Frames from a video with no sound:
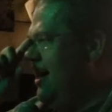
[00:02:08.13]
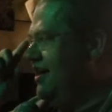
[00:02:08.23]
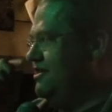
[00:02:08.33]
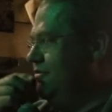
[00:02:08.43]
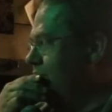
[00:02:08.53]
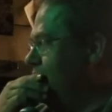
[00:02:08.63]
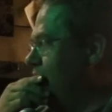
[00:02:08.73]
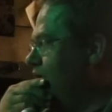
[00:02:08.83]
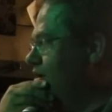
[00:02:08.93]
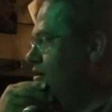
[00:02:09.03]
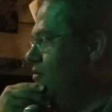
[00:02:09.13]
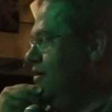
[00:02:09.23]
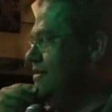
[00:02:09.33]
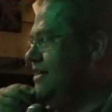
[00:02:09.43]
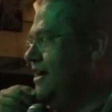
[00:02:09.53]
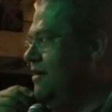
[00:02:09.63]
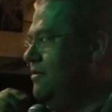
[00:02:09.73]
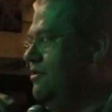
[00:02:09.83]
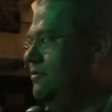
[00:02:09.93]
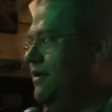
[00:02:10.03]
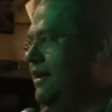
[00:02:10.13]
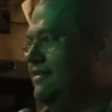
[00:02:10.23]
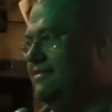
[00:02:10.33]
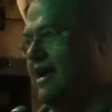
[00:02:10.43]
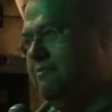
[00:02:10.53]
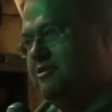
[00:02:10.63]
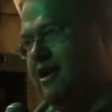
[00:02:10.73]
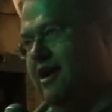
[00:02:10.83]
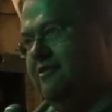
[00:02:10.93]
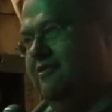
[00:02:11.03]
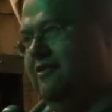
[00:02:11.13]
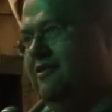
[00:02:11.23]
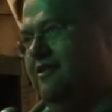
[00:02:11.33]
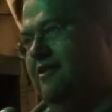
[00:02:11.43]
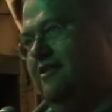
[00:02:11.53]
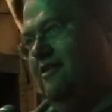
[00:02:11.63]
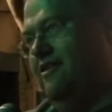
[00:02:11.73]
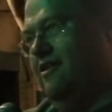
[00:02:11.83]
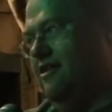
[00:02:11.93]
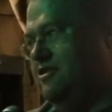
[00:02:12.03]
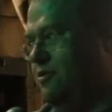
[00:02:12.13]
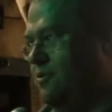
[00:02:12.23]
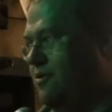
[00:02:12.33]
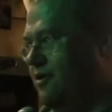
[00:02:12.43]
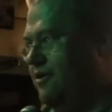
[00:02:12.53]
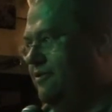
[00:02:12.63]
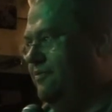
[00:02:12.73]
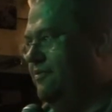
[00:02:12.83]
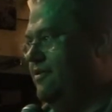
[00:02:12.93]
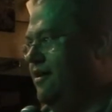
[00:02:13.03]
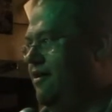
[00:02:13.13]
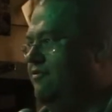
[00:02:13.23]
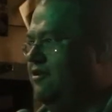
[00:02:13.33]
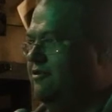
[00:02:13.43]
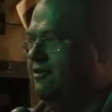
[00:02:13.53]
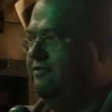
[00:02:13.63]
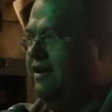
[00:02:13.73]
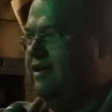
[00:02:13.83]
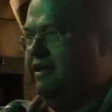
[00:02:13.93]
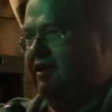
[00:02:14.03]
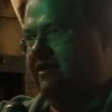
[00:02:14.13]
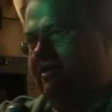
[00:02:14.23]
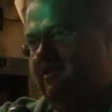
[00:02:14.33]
I actually remember one time doing a Snapchat tour of the graffiti